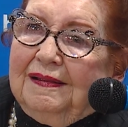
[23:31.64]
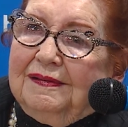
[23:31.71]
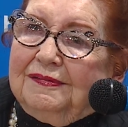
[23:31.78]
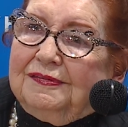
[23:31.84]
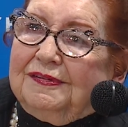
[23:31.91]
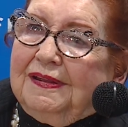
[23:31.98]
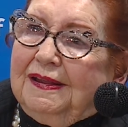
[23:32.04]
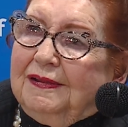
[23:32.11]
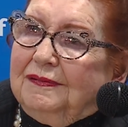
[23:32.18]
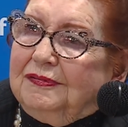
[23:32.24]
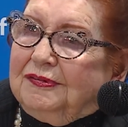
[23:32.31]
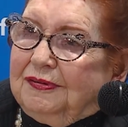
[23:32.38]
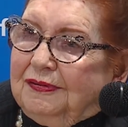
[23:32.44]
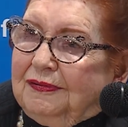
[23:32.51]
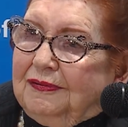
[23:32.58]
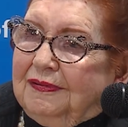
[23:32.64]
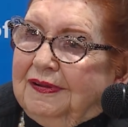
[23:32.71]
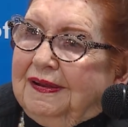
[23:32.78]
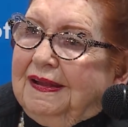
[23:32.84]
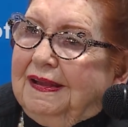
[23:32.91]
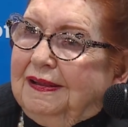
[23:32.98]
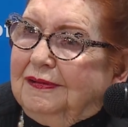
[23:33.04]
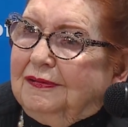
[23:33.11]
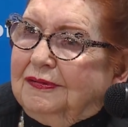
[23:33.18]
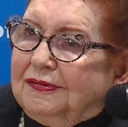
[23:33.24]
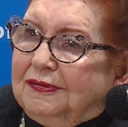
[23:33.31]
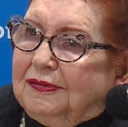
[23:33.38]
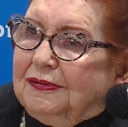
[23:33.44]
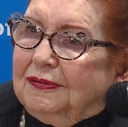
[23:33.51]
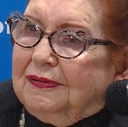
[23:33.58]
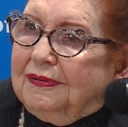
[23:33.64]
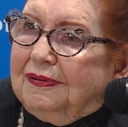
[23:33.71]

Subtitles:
saves you and heals you.